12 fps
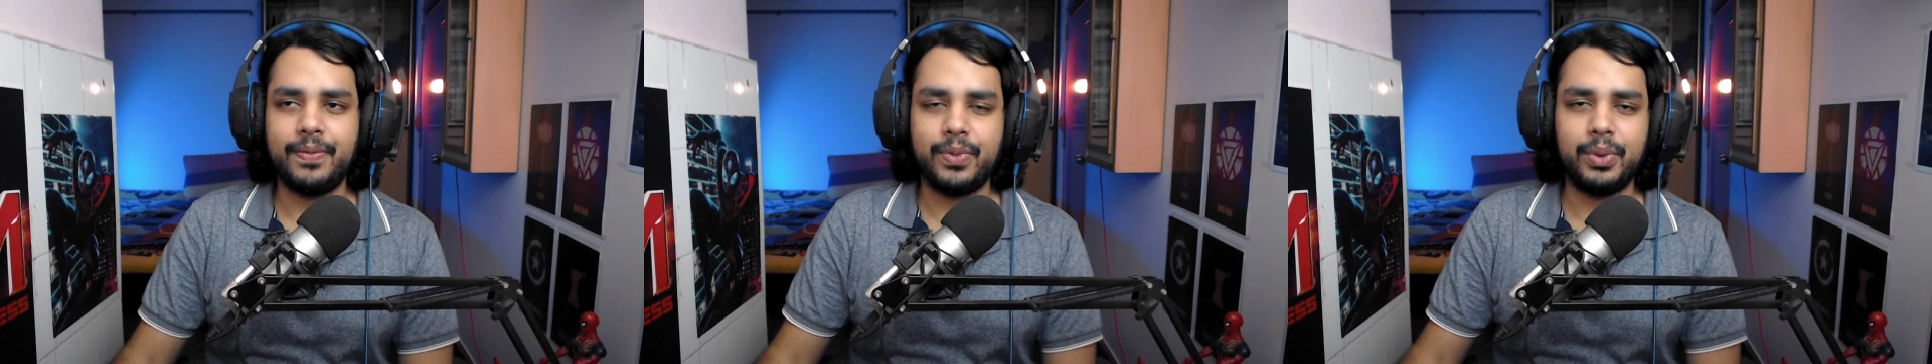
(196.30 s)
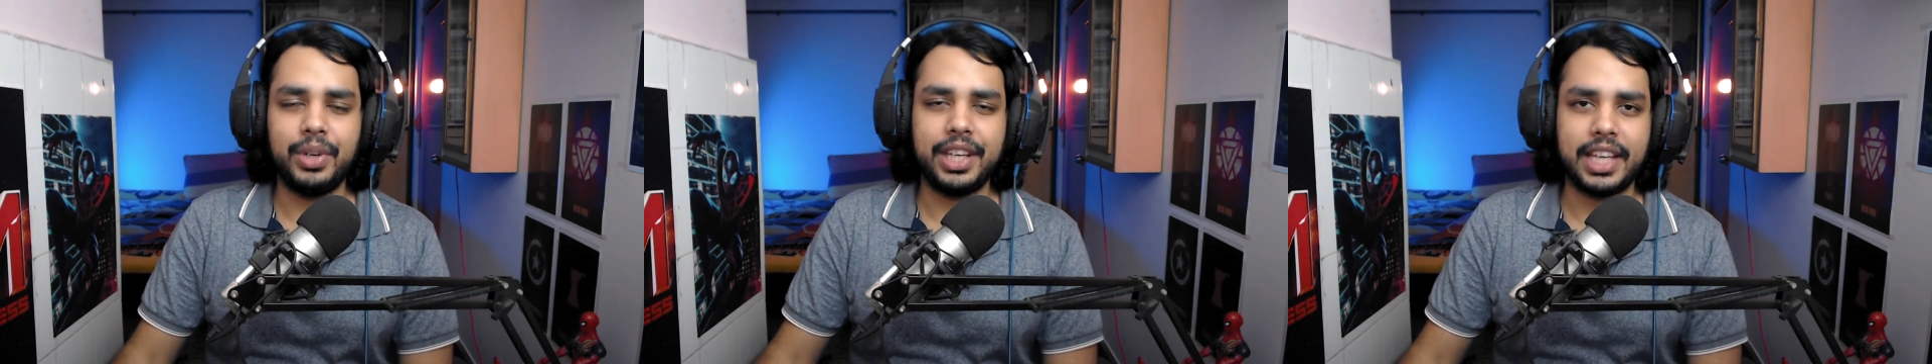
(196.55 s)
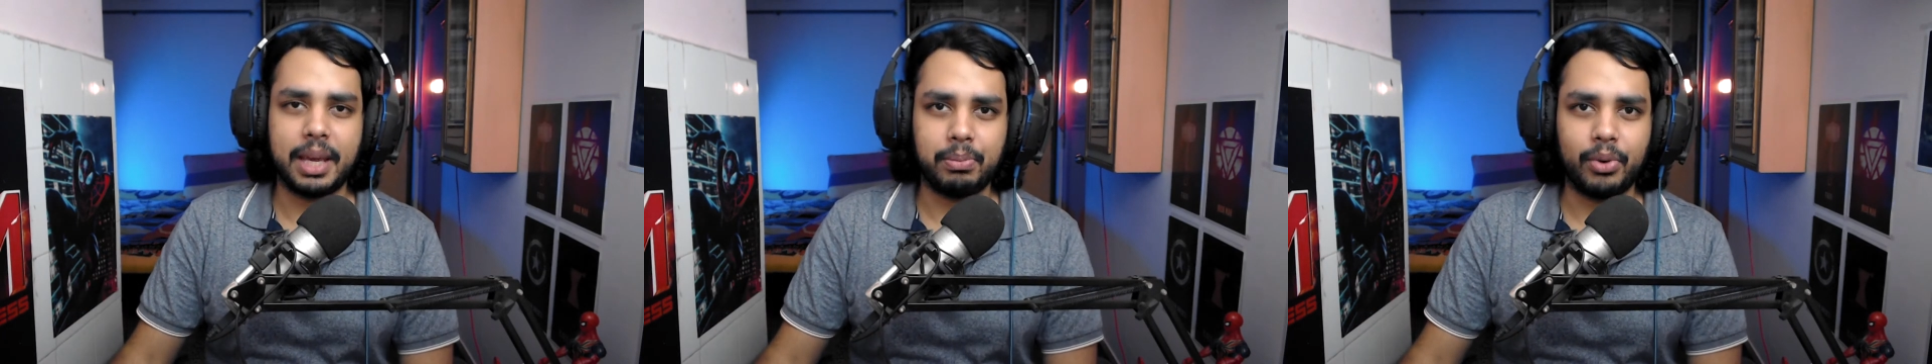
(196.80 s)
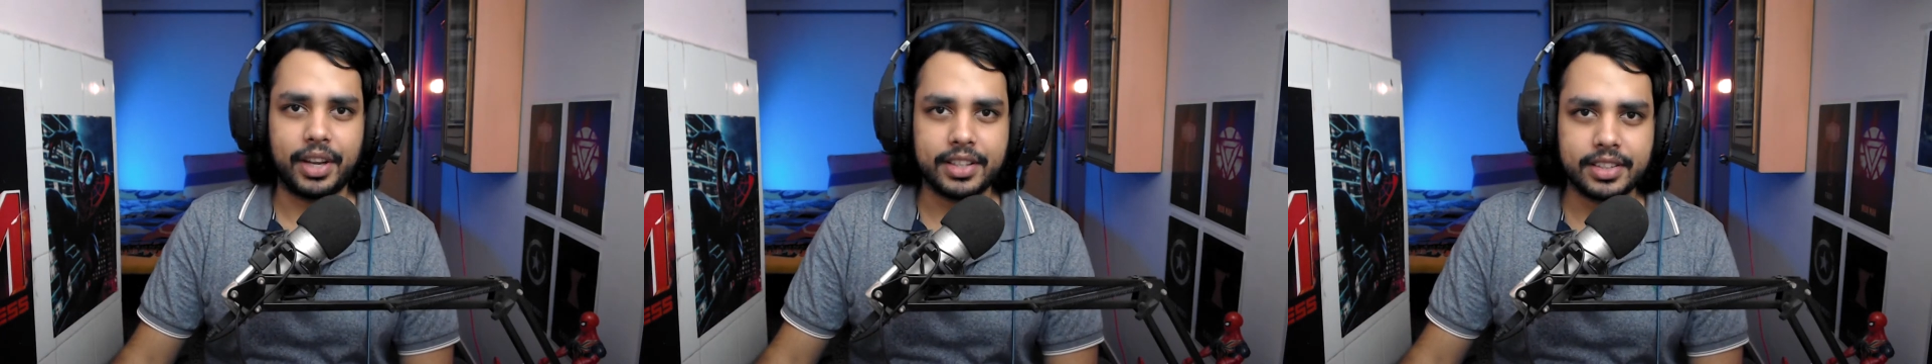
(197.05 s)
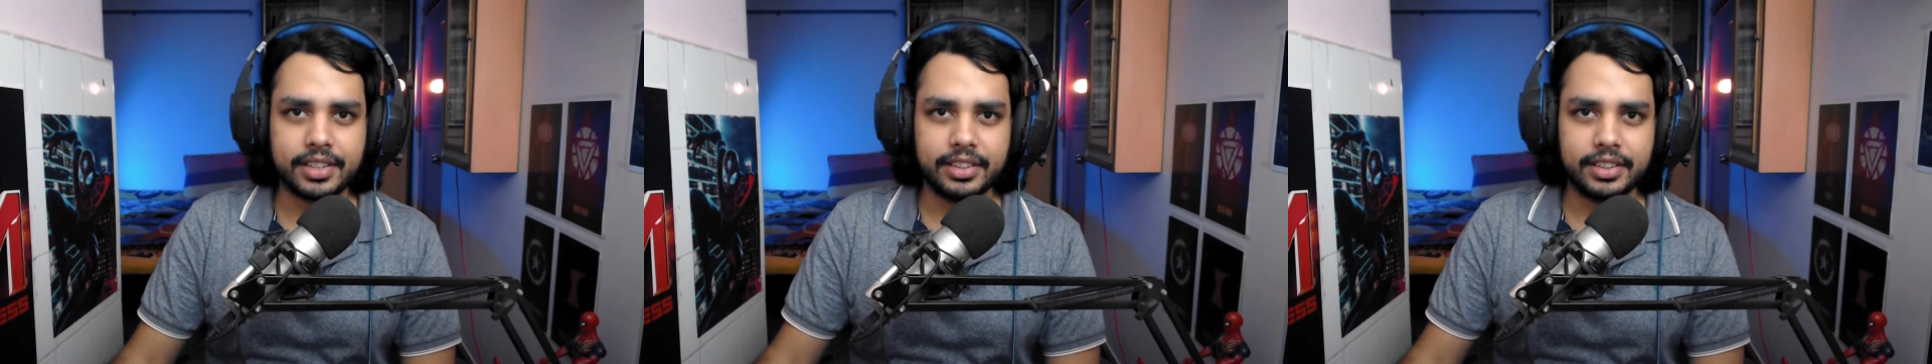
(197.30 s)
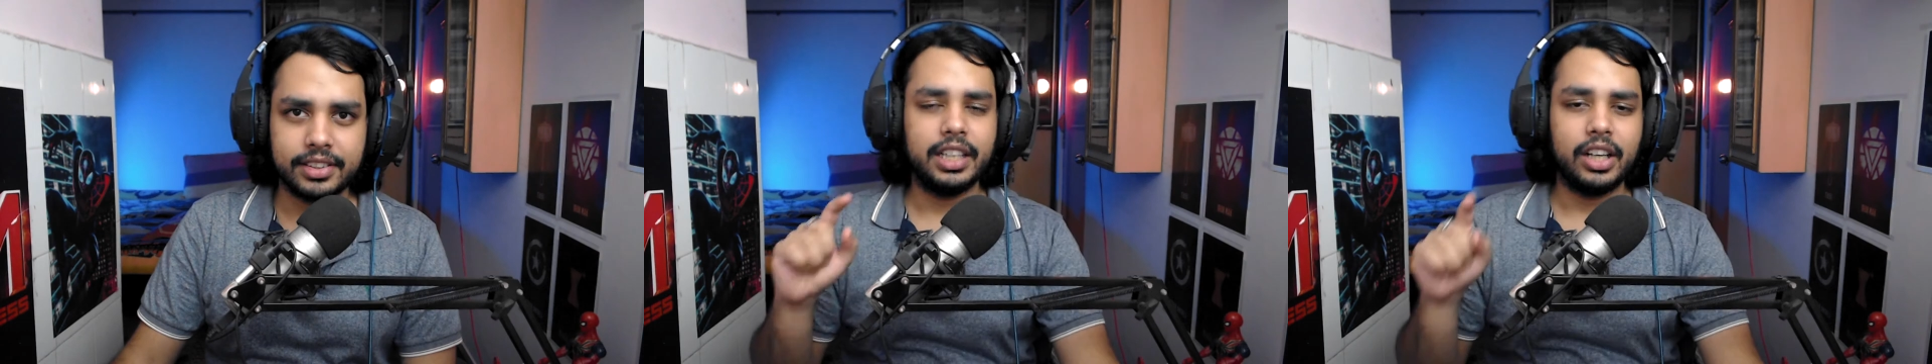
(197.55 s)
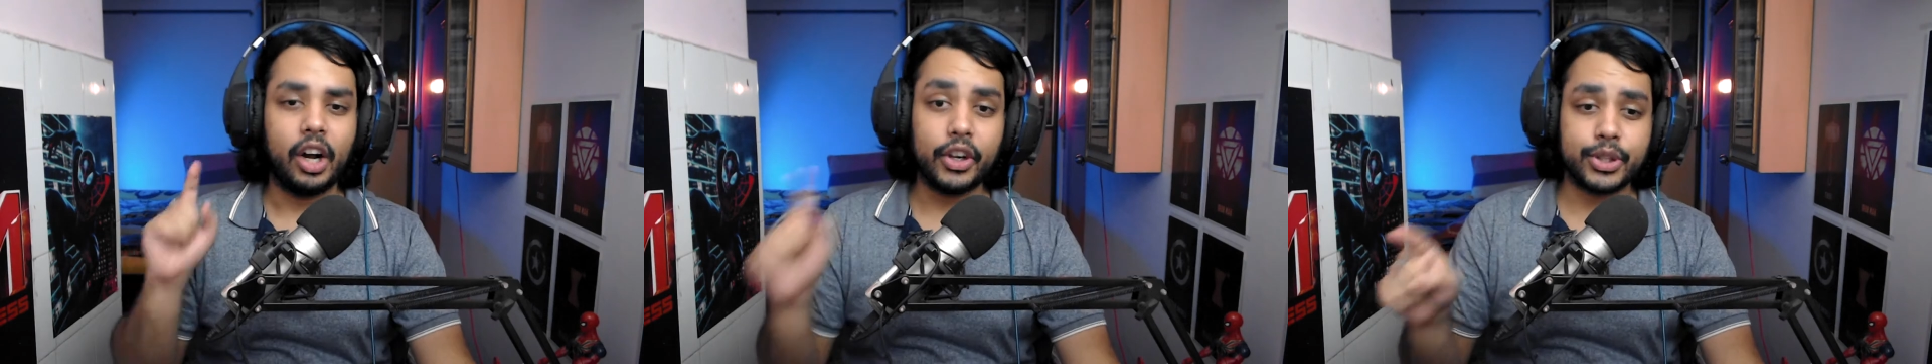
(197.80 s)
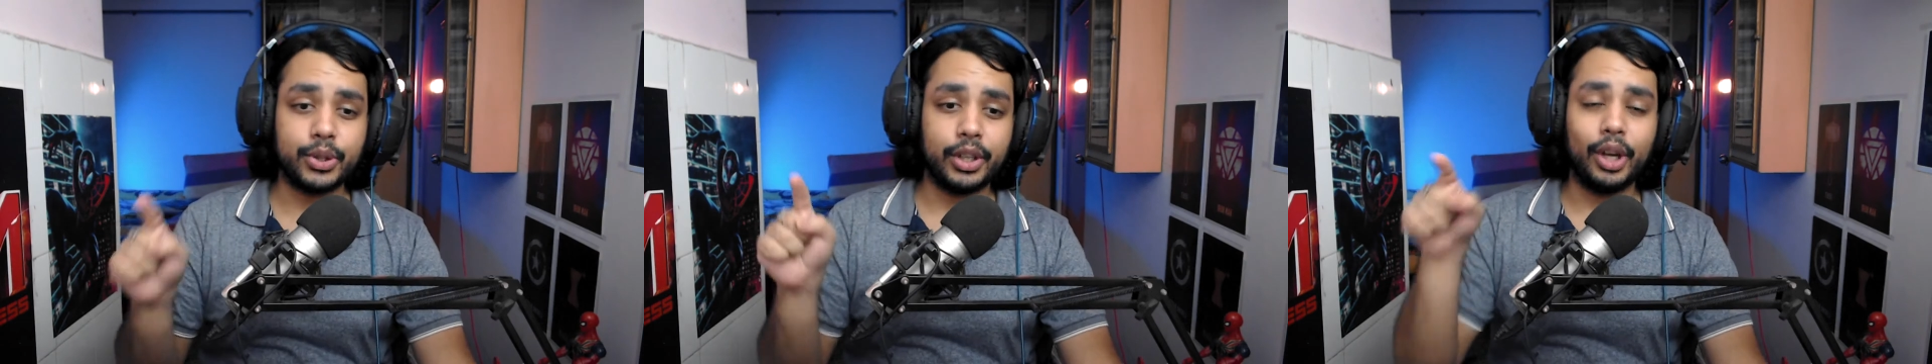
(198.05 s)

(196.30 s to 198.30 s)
3k points also